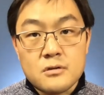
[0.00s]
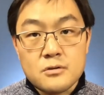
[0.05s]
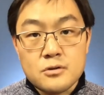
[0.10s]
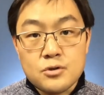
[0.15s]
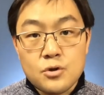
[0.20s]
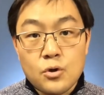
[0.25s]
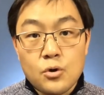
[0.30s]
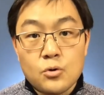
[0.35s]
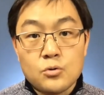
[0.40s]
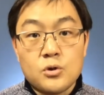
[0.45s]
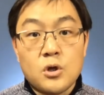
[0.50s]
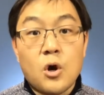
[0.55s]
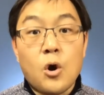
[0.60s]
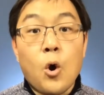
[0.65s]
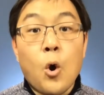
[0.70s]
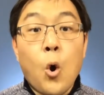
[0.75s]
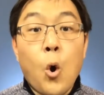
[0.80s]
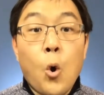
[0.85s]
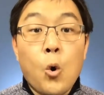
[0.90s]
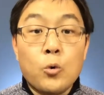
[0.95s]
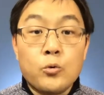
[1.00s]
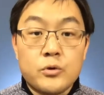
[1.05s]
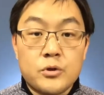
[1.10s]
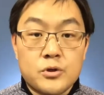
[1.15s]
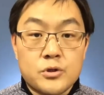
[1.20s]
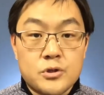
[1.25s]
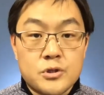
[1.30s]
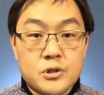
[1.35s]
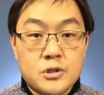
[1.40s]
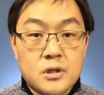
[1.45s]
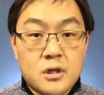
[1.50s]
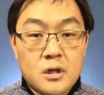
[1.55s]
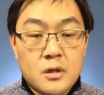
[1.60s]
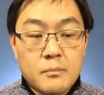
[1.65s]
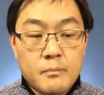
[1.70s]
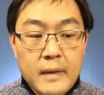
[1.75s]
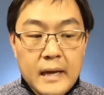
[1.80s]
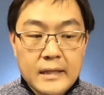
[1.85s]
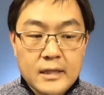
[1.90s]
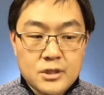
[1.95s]
So the owners
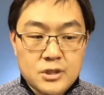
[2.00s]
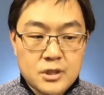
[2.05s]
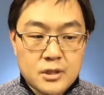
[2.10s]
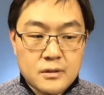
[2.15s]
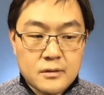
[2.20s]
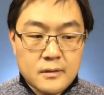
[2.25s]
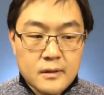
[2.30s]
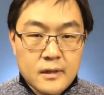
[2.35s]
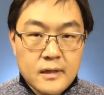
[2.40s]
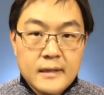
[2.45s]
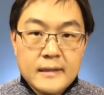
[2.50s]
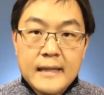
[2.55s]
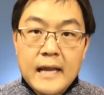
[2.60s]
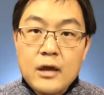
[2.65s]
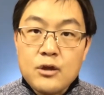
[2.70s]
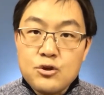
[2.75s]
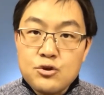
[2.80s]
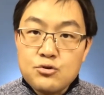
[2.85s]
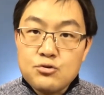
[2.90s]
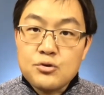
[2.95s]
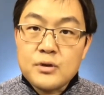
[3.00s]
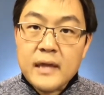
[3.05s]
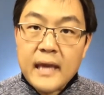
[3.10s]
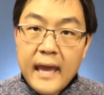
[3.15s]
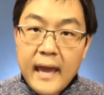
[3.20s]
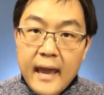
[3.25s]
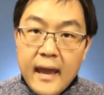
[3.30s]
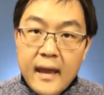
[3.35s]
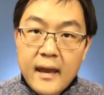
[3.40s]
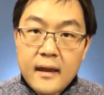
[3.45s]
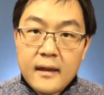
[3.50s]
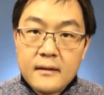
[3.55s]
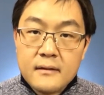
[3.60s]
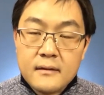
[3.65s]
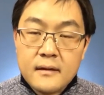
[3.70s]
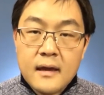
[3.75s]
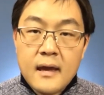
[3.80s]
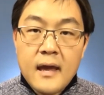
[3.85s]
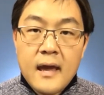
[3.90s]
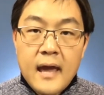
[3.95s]
manage it. Now you
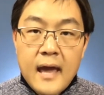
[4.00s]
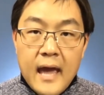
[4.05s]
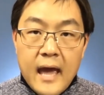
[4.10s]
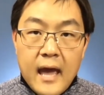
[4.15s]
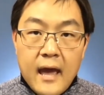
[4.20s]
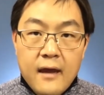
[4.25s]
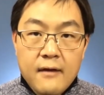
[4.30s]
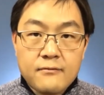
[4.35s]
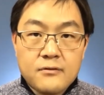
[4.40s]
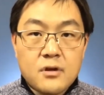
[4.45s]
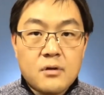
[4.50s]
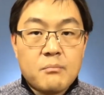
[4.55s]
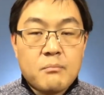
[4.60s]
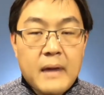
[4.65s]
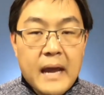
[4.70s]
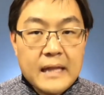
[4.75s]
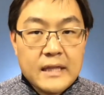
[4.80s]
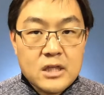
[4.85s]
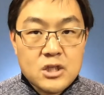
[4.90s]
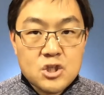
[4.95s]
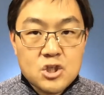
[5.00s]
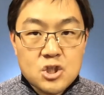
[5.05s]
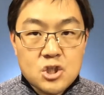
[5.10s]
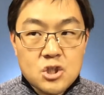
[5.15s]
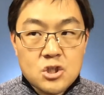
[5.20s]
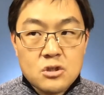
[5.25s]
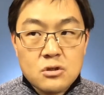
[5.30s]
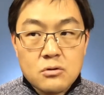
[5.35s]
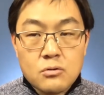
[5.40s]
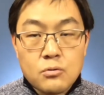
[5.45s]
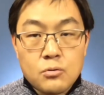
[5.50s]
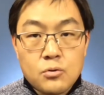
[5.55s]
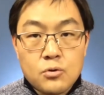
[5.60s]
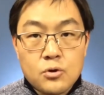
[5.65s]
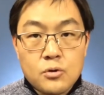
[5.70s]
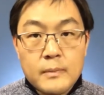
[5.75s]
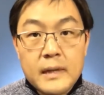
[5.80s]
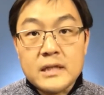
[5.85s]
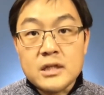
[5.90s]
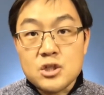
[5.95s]
can have the manager
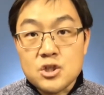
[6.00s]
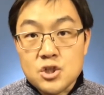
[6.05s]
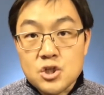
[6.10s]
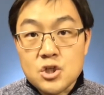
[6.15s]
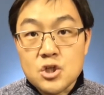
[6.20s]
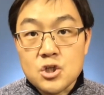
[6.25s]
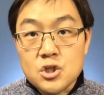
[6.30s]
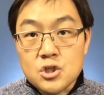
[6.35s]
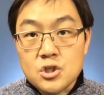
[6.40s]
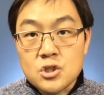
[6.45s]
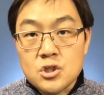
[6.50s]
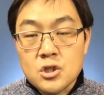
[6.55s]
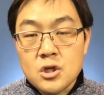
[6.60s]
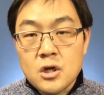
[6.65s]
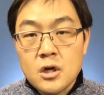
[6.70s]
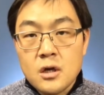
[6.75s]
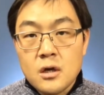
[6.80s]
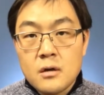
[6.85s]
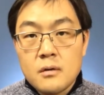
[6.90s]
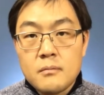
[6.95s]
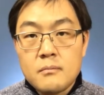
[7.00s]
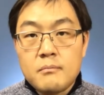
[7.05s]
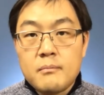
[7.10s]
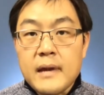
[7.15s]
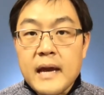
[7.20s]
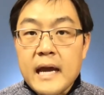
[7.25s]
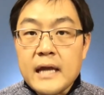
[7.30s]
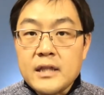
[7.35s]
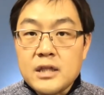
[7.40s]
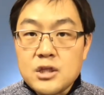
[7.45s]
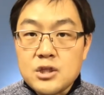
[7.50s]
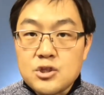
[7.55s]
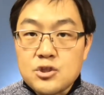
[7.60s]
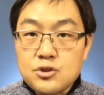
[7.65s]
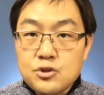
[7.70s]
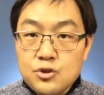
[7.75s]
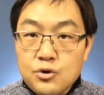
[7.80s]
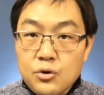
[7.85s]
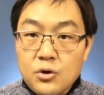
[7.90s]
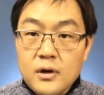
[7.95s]
or managers manage
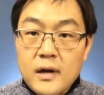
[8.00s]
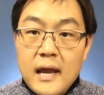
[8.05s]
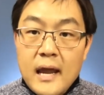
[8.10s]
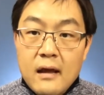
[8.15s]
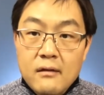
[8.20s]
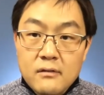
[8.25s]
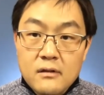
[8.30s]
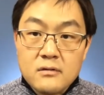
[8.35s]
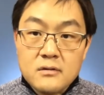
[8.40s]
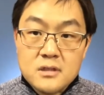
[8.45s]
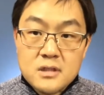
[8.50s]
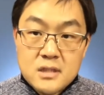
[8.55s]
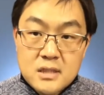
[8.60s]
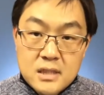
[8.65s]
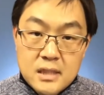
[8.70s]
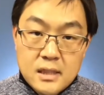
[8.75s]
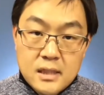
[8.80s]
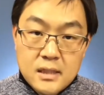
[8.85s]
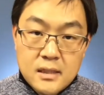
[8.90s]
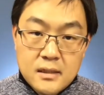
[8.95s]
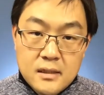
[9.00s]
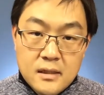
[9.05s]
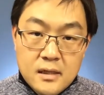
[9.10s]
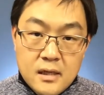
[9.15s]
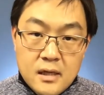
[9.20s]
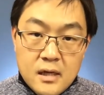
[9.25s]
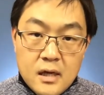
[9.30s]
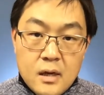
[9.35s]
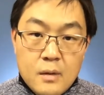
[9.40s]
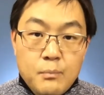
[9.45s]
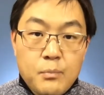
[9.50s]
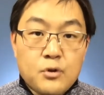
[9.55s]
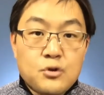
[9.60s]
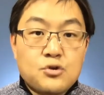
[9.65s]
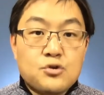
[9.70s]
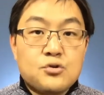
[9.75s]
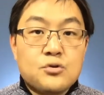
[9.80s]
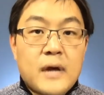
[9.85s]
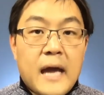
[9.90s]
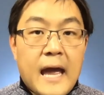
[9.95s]
your LLC, but
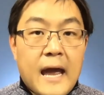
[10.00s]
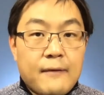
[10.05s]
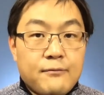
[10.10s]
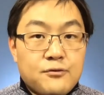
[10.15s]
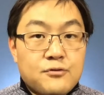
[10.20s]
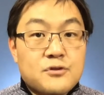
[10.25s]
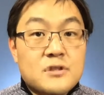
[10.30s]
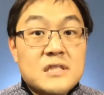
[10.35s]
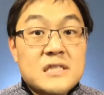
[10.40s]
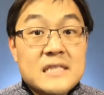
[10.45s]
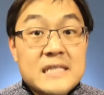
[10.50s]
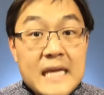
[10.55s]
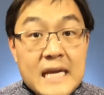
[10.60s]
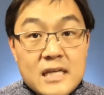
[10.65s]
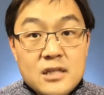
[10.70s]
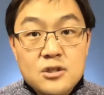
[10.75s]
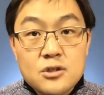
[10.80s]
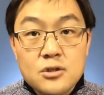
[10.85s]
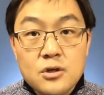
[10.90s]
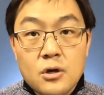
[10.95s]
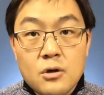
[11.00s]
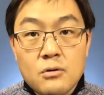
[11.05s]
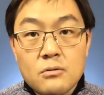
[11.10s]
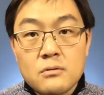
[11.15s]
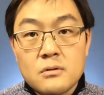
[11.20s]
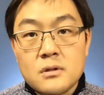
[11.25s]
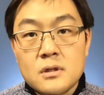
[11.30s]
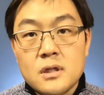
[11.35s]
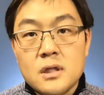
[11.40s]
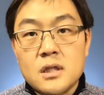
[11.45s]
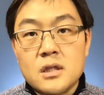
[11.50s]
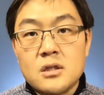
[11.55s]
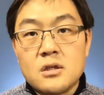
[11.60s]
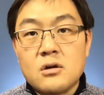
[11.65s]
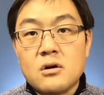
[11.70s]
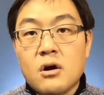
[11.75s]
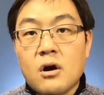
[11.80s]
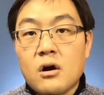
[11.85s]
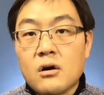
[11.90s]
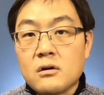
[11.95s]
you have to say so in
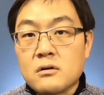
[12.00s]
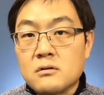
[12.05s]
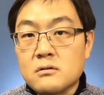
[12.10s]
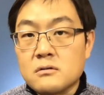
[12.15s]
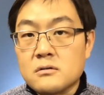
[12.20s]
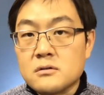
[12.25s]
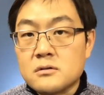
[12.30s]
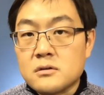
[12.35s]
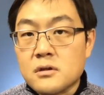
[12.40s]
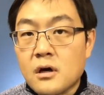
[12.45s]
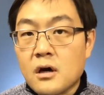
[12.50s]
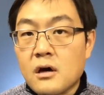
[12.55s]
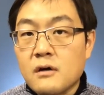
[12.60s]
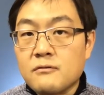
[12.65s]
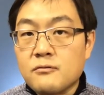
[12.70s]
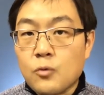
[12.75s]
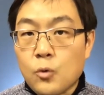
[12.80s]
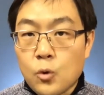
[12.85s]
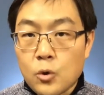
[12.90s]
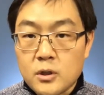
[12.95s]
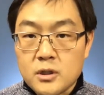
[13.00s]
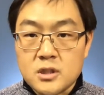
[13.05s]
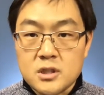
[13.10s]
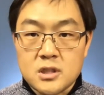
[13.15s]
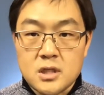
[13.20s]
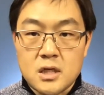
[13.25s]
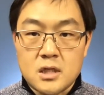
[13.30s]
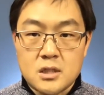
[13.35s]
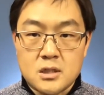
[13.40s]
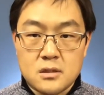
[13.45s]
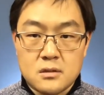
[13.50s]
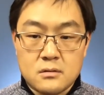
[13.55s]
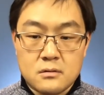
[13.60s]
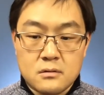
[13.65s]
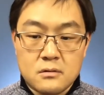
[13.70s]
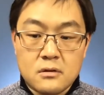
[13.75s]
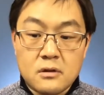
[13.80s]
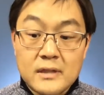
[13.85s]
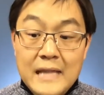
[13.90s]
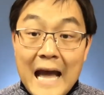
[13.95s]
the articles of organization,
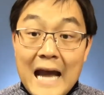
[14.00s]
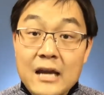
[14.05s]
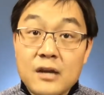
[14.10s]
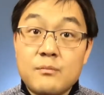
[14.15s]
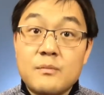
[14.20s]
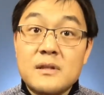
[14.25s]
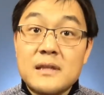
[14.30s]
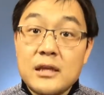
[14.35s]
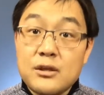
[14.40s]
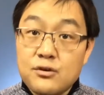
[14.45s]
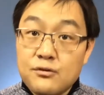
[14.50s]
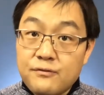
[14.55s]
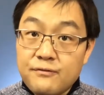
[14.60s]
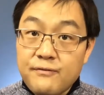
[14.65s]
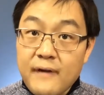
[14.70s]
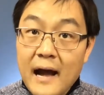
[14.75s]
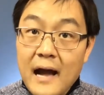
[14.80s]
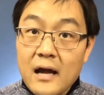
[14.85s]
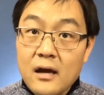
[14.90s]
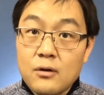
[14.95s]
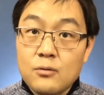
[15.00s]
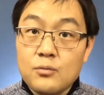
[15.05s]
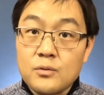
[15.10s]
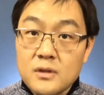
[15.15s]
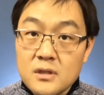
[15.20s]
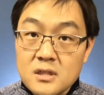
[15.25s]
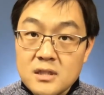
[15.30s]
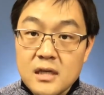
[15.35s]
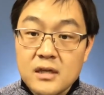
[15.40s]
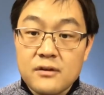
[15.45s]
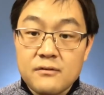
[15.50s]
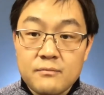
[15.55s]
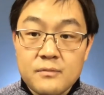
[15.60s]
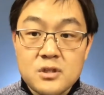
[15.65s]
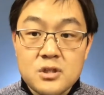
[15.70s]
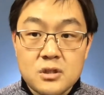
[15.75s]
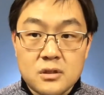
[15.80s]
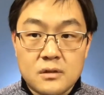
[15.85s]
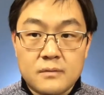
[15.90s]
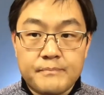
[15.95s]
the document that you file with the state of
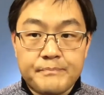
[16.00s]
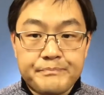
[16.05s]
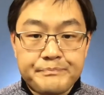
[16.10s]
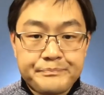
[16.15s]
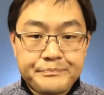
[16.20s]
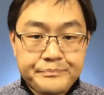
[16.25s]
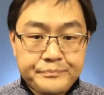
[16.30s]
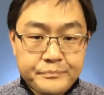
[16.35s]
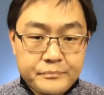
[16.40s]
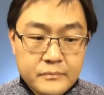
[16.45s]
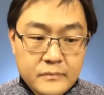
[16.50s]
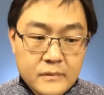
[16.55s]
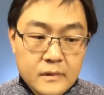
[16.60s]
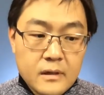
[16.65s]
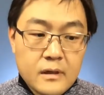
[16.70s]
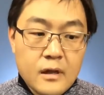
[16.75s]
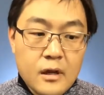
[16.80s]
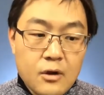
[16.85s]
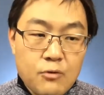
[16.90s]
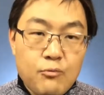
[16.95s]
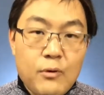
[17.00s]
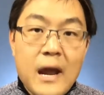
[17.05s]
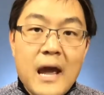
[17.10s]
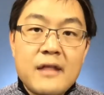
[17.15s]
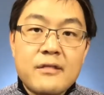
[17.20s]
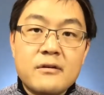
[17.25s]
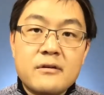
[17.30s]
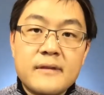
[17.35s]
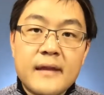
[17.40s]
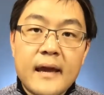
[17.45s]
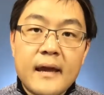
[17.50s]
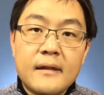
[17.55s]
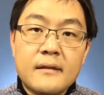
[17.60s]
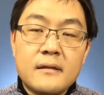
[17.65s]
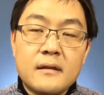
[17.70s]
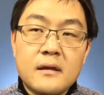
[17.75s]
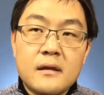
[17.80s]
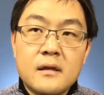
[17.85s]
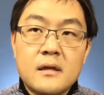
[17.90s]
Michigan, rather than